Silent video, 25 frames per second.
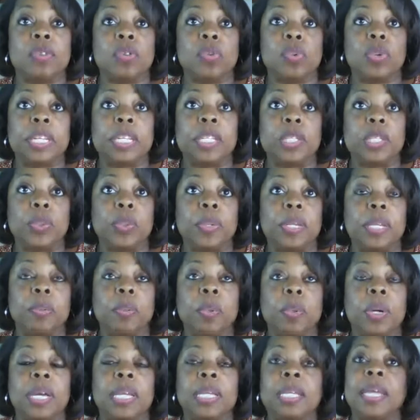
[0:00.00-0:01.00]

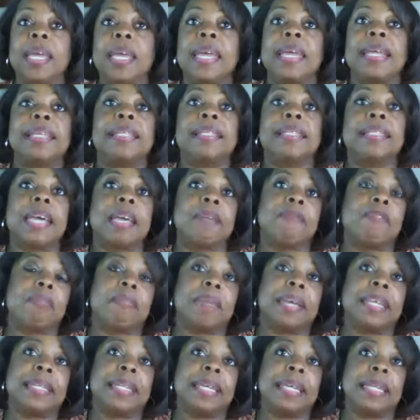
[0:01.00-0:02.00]
2021. It's time for
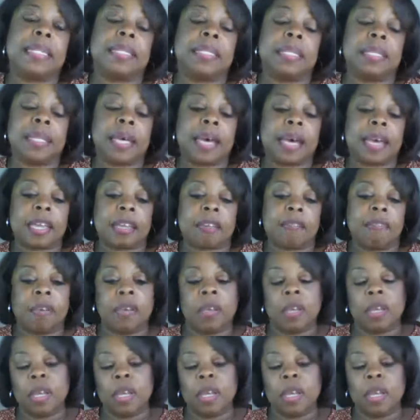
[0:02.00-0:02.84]
my daily live.